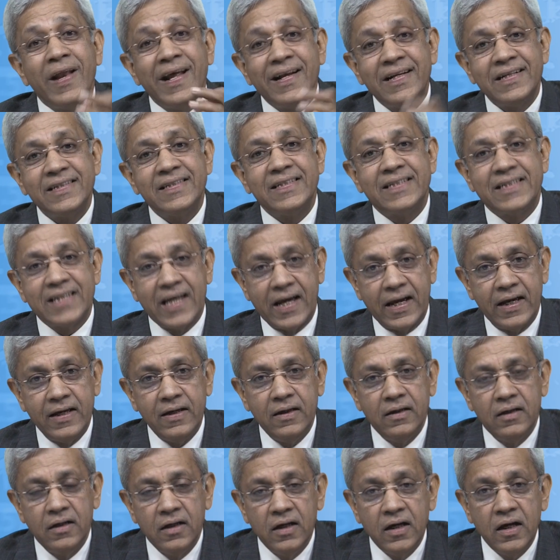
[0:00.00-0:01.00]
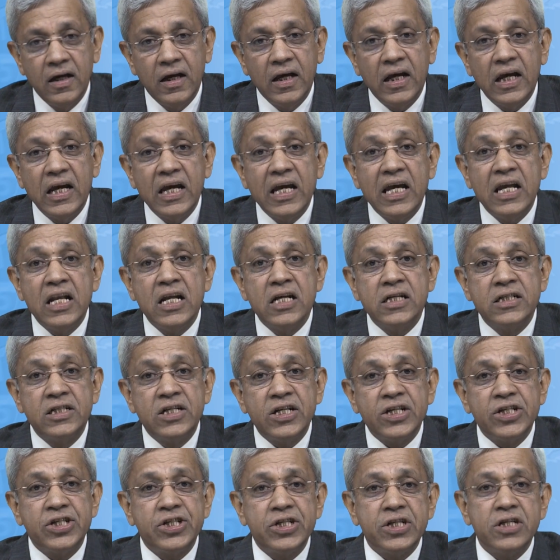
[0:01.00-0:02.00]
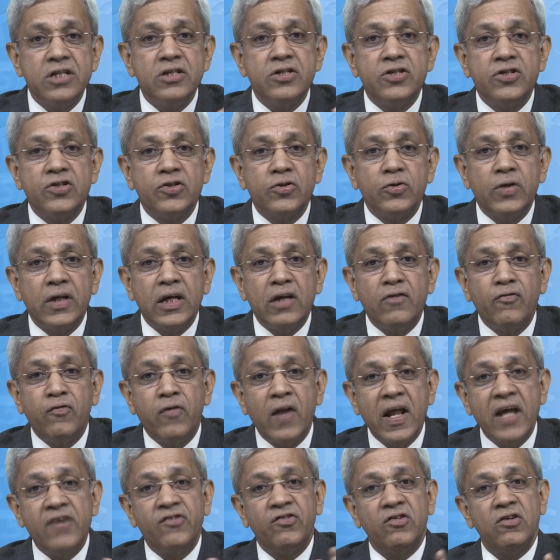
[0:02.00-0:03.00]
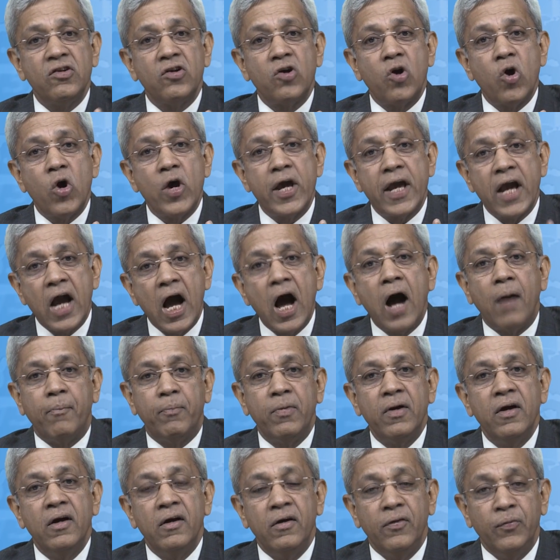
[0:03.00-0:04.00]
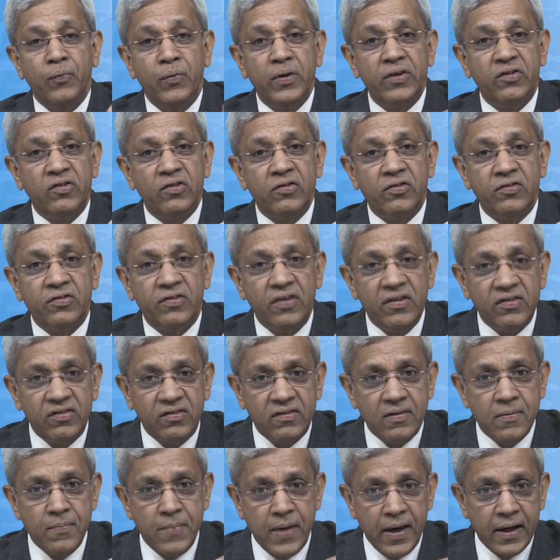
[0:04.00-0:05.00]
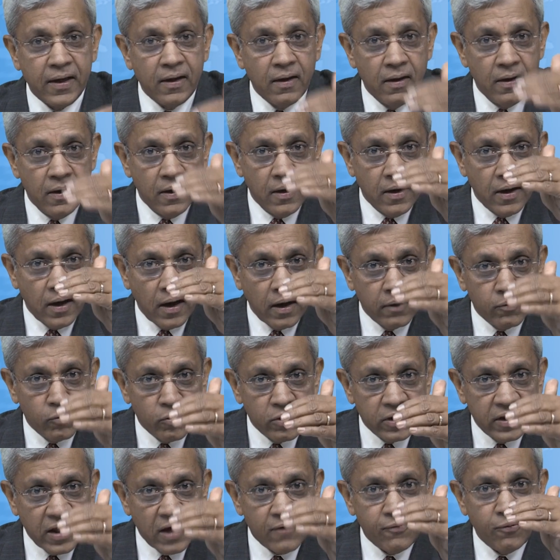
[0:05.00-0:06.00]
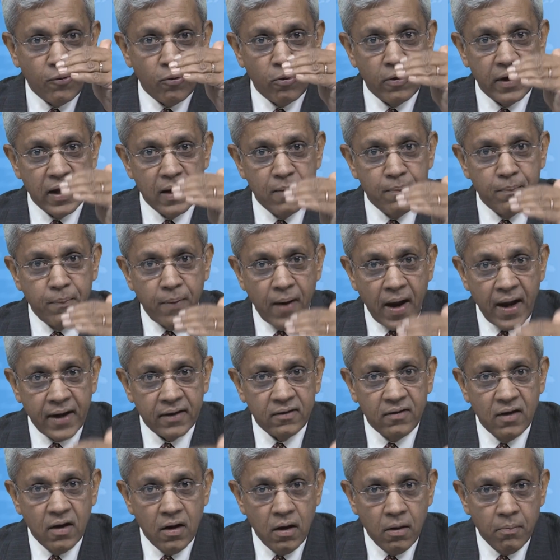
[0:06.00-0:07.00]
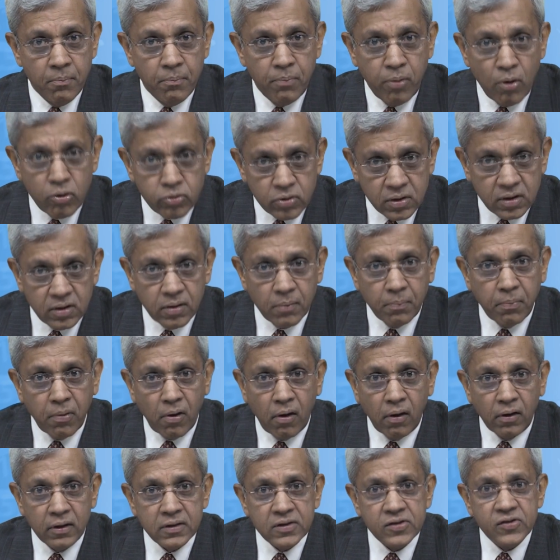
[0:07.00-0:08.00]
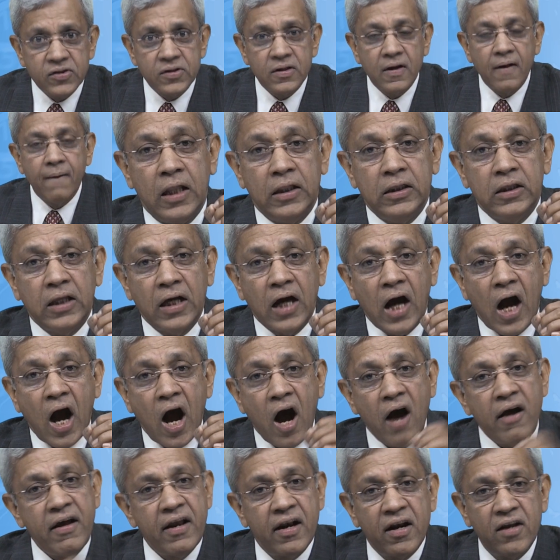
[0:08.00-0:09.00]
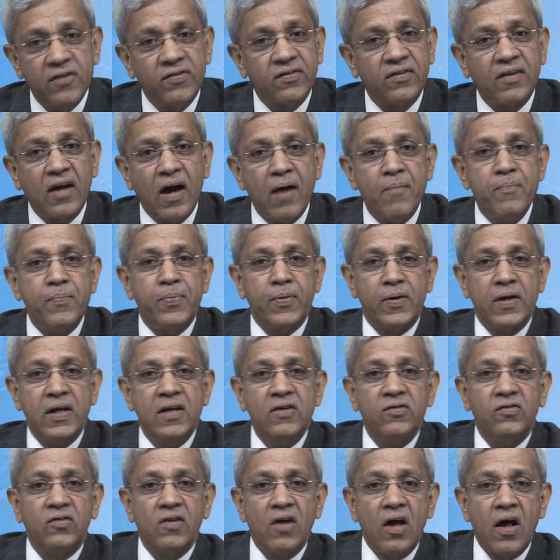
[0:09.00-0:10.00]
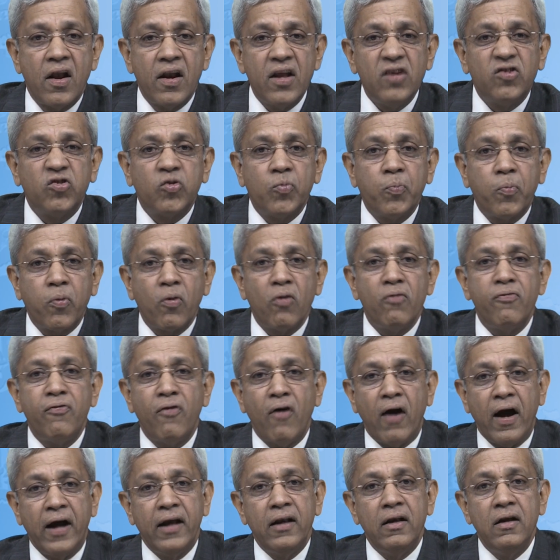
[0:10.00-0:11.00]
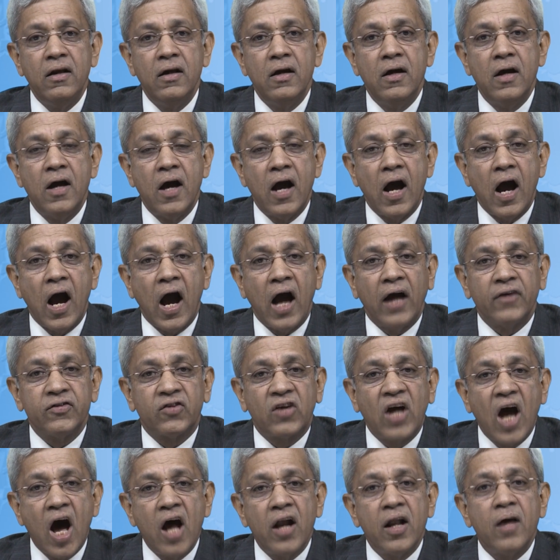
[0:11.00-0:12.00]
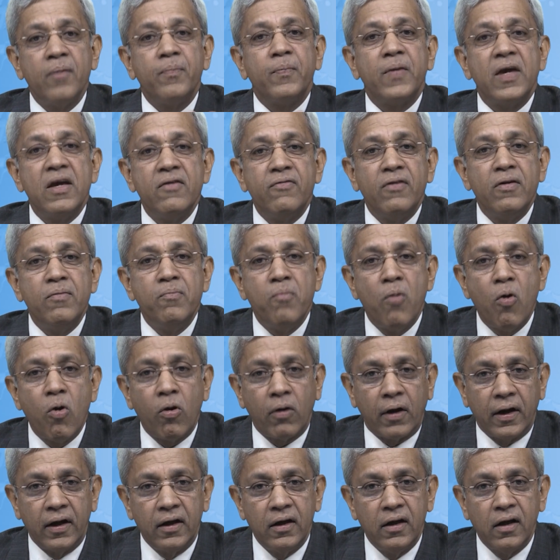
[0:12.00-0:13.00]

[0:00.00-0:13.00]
Let us say, in addition to the inflation going up, which is systemic and would therefore impact both the bonds, the high risk company's risk profile has gone up even more.